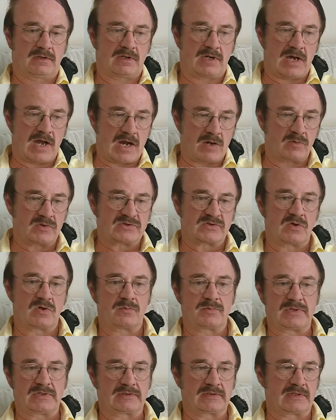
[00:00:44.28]
I was
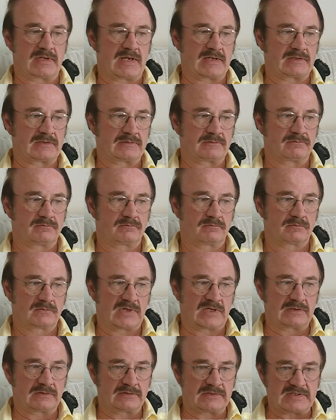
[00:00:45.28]
hoping that I could
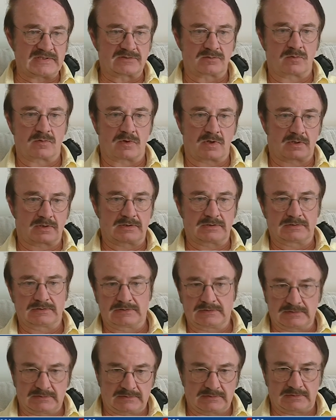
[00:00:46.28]
at least work
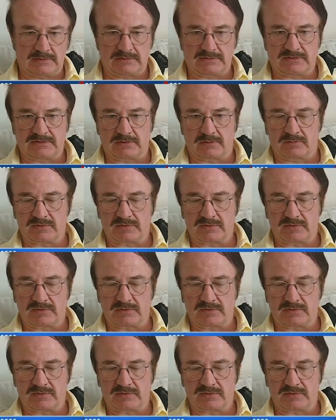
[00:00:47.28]
until